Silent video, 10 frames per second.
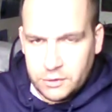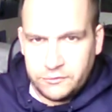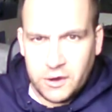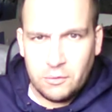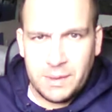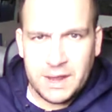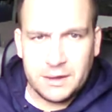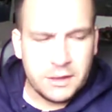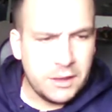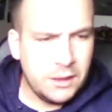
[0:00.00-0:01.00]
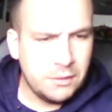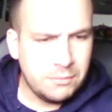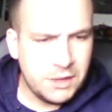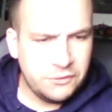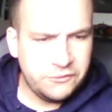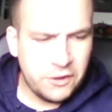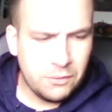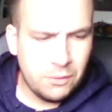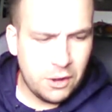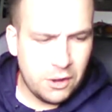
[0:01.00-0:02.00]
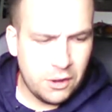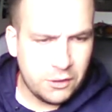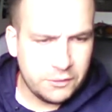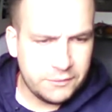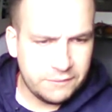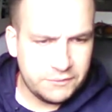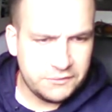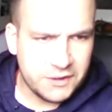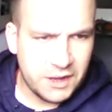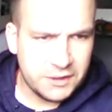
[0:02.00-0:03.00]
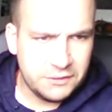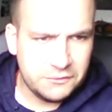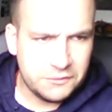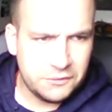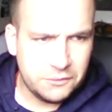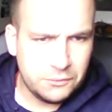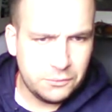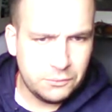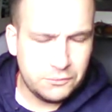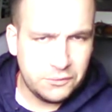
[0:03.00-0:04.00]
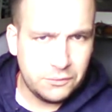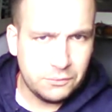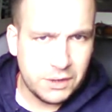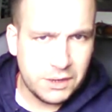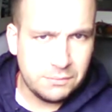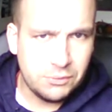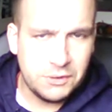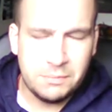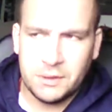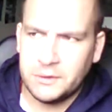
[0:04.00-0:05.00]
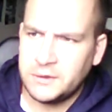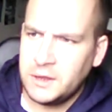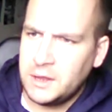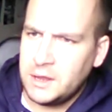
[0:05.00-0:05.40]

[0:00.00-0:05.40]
Joe Bentley. Me and Joe have decided to do a buddy build.